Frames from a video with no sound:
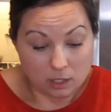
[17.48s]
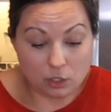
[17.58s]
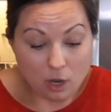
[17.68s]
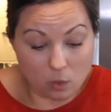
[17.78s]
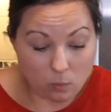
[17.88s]

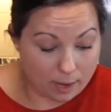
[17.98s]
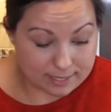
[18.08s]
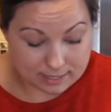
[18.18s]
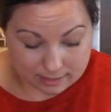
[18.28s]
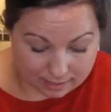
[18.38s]
don't
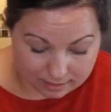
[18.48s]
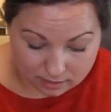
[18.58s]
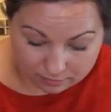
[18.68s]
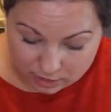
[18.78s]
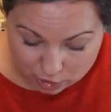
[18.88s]
waste
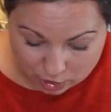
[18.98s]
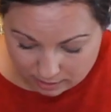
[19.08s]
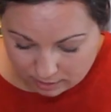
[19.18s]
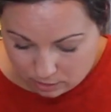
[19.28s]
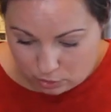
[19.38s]
any of the
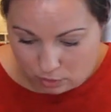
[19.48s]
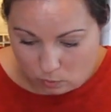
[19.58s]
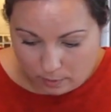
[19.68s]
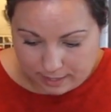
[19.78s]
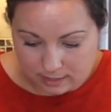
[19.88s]
chicken,
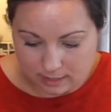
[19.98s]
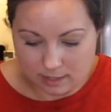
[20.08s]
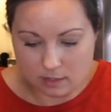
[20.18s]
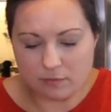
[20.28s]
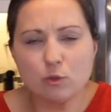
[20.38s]
don't waste
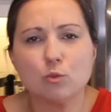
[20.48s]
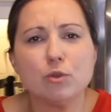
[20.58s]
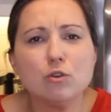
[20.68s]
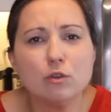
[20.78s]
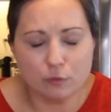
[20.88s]
any of those
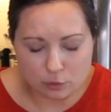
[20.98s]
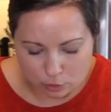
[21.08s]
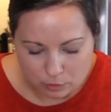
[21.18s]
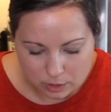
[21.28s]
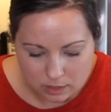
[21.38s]
beautiful
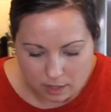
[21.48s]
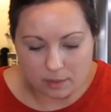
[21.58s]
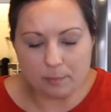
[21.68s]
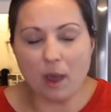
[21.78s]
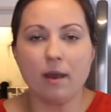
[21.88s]
juices on
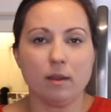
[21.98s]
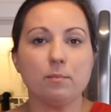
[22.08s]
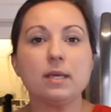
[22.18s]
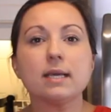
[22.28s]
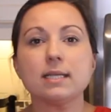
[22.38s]
the
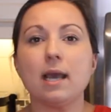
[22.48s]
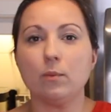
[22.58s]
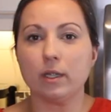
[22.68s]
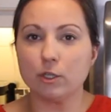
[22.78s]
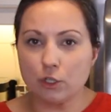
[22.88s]
bottom, because
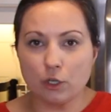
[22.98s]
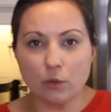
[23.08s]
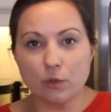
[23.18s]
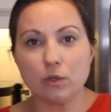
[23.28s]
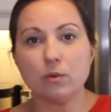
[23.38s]
I want to
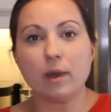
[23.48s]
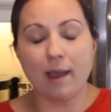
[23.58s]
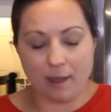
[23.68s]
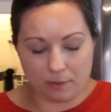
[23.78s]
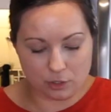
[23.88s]
show you
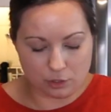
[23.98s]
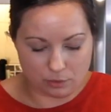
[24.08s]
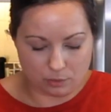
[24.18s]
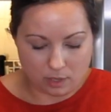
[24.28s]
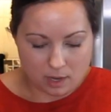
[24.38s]
how
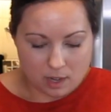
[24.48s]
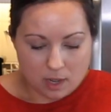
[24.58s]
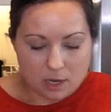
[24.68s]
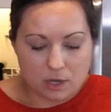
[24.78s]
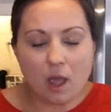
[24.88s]
to
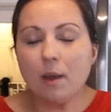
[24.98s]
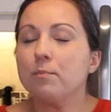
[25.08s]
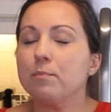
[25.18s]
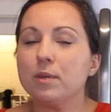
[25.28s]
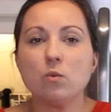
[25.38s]

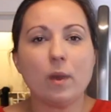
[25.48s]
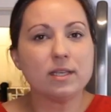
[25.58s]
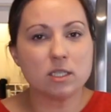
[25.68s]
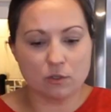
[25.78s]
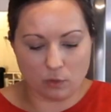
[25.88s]
not be
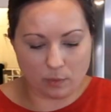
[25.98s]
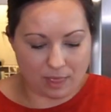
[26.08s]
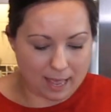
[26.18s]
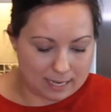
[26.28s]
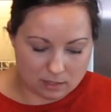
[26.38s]
wasteful
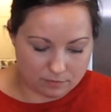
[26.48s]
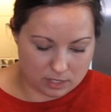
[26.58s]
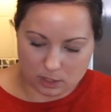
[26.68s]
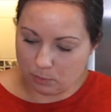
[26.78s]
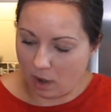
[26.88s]
with any of
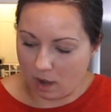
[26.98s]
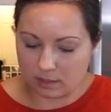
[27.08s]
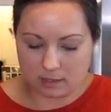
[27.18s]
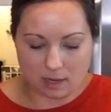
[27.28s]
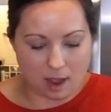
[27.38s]
these parts.